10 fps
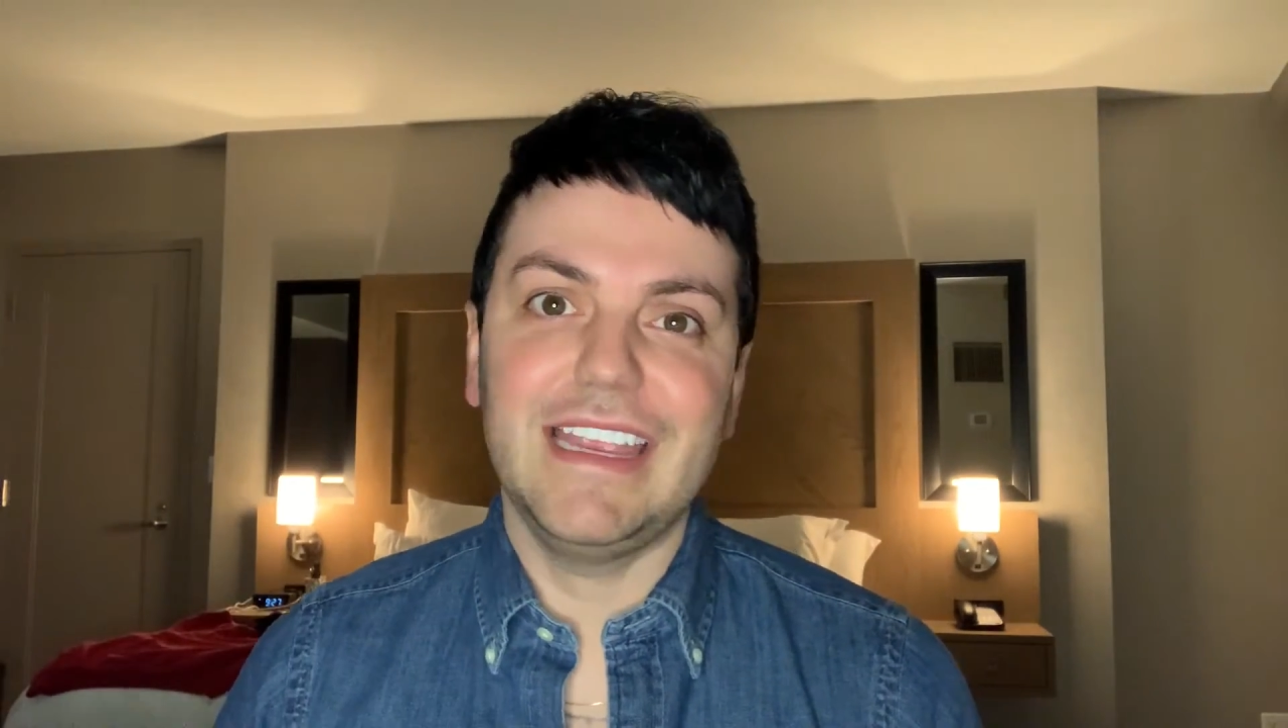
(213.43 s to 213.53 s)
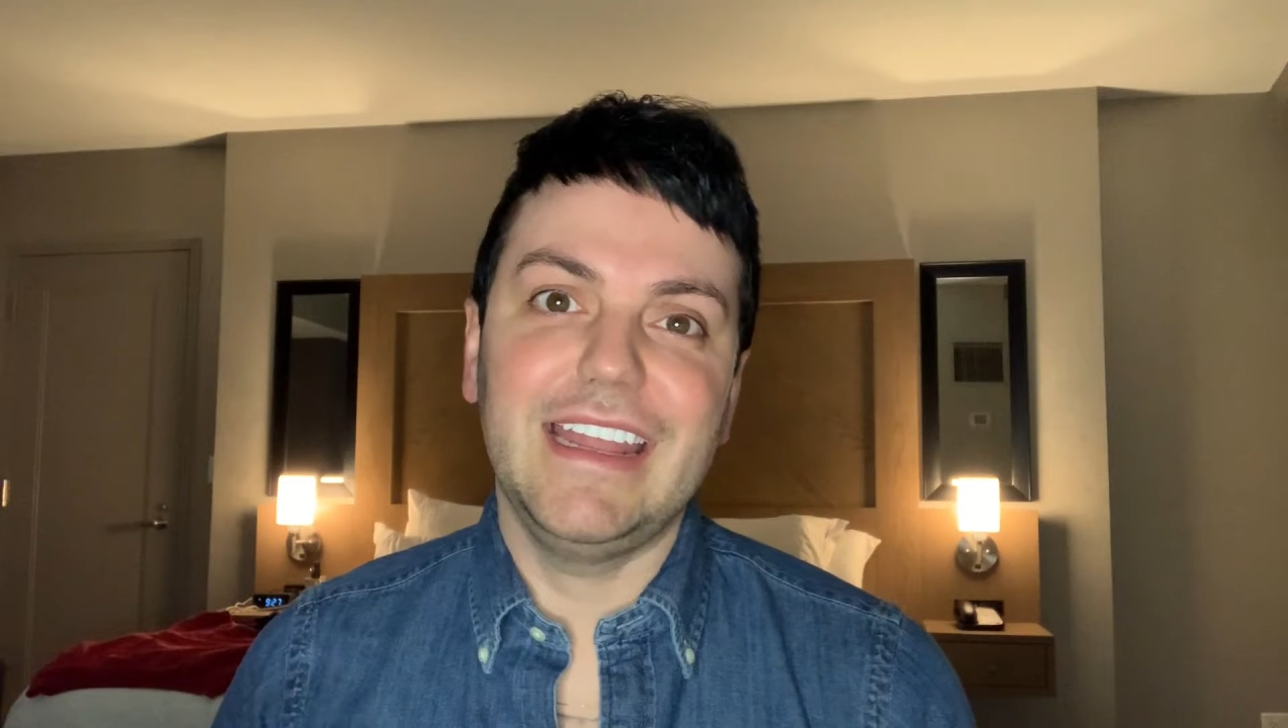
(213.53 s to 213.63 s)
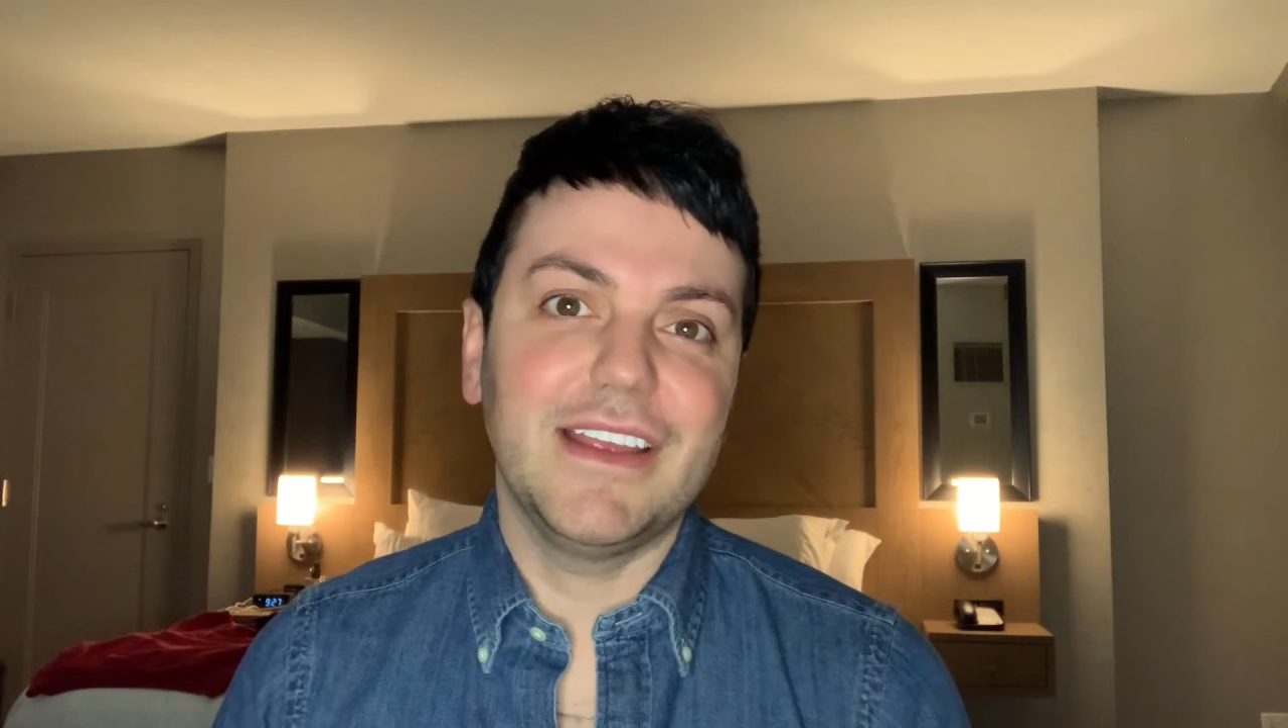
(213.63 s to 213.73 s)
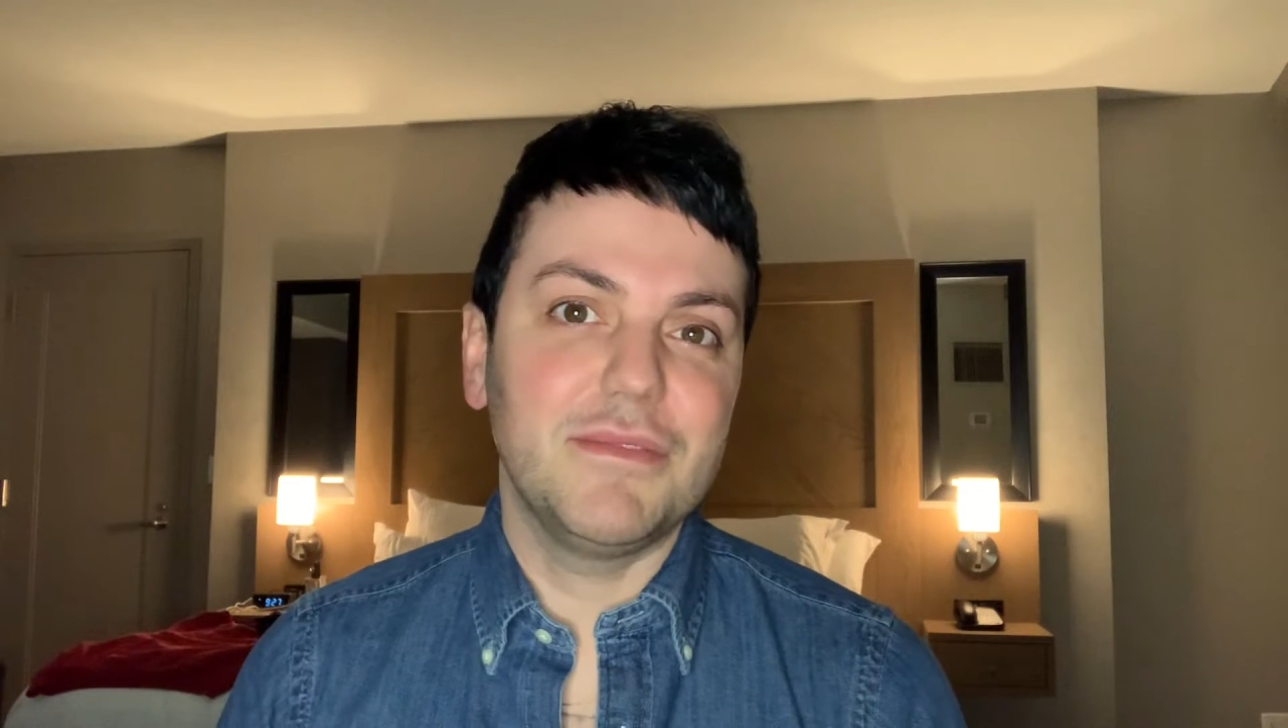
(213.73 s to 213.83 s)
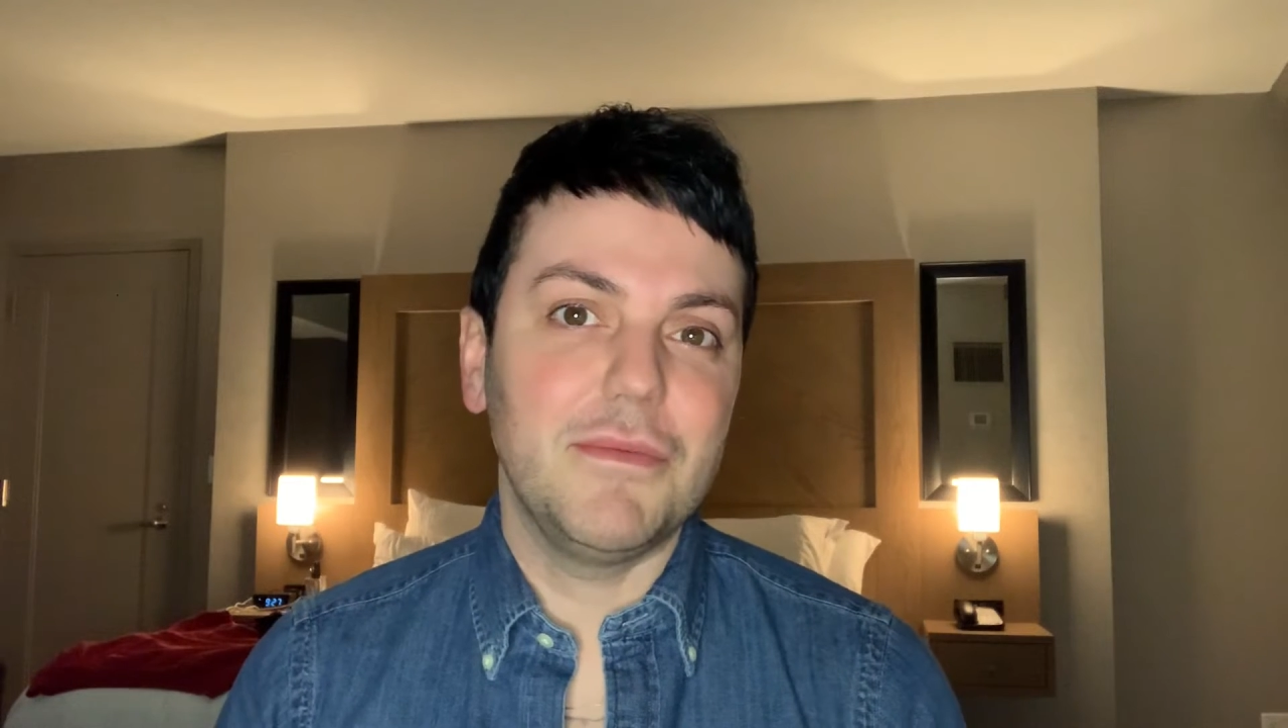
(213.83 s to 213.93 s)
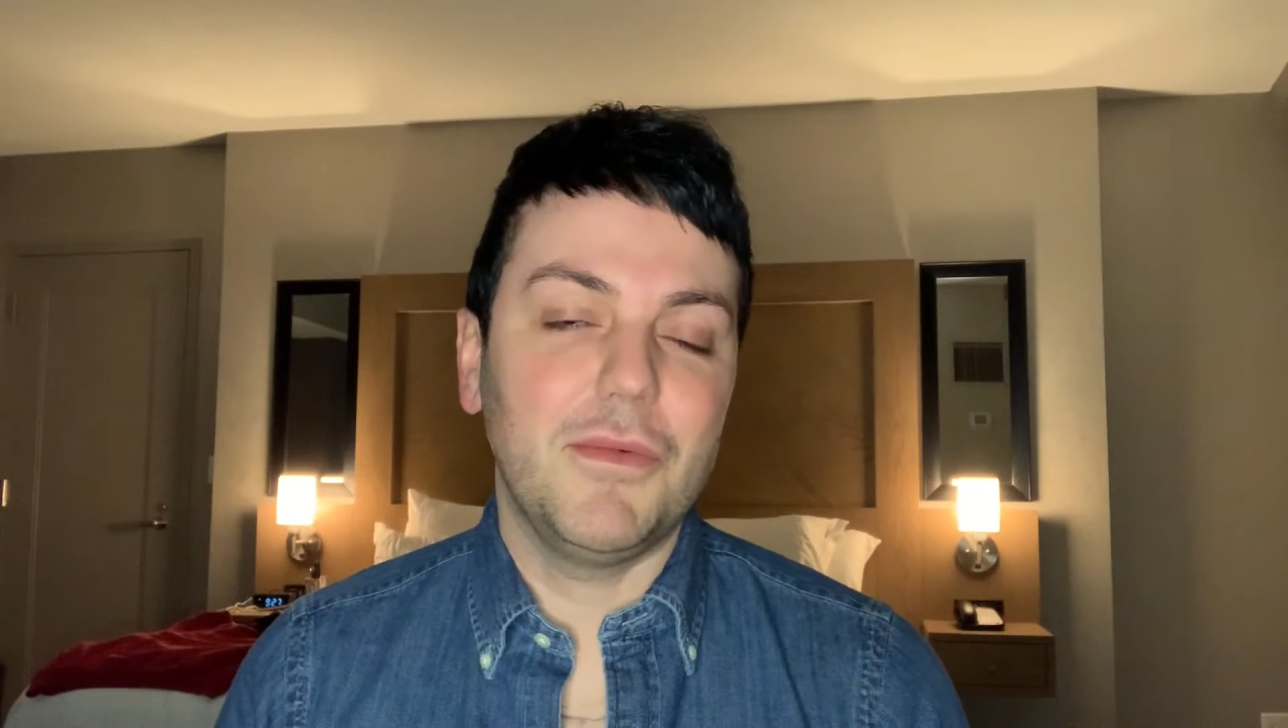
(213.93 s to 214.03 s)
eating a bit